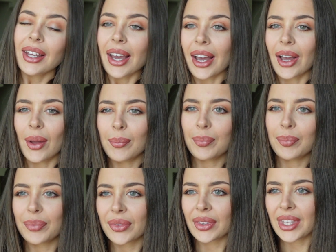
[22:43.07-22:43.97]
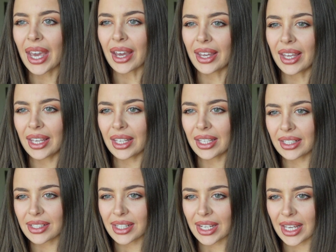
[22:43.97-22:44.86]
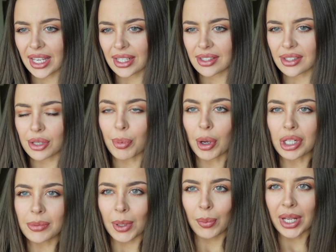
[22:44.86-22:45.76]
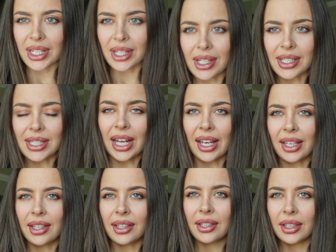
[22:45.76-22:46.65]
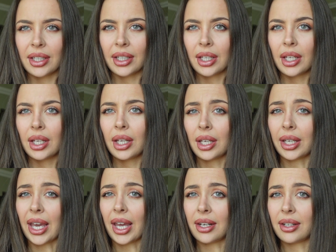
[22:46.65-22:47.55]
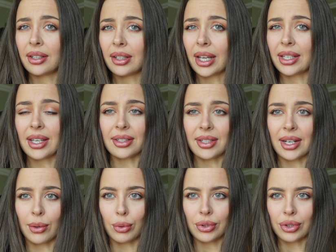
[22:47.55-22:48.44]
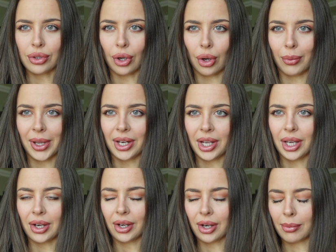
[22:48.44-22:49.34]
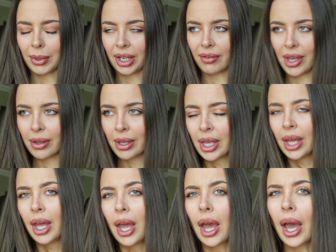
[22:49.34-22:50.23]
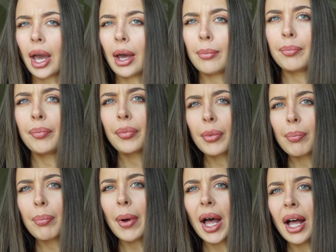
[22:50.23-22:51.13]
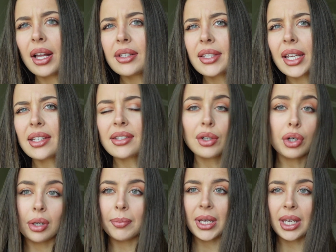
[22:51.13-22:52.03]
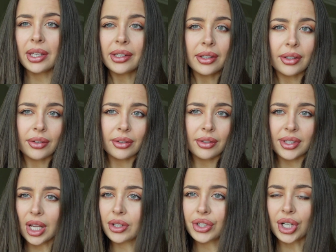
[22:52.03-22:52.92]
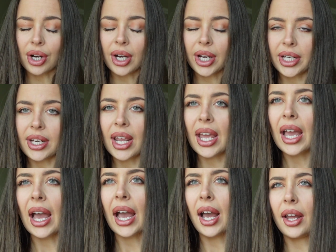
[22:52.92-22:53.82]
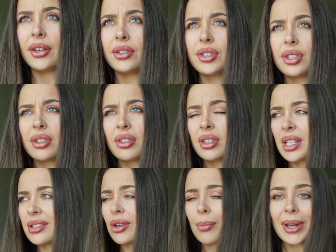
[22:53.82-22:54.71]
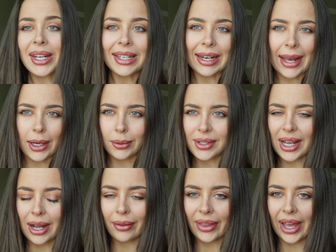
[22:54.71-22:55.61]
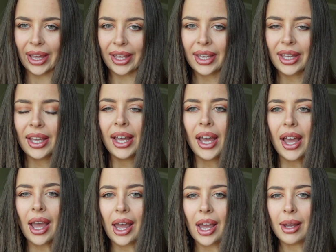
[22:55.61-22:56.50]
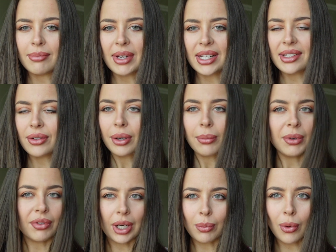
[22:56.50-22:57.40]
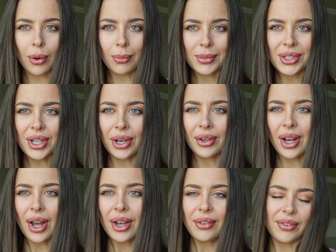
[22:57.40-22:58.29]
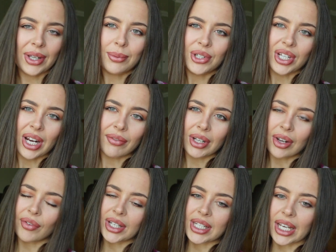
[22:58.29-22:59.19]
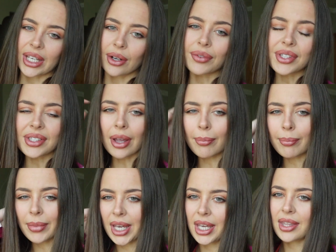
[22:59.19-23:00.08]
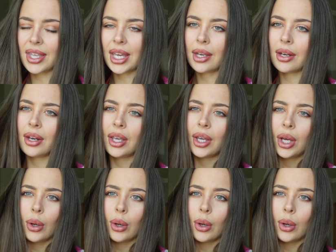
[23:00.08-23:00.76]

Um, yeah, it, it is supposed to be windy today. Again, like yesterday was so windy, I can't believe it. Um, but it's still going to be sunshine, and there's not many clouds out there um, and it's still gonna be really warm. So hopefully we should have a lovely day of sunbathing.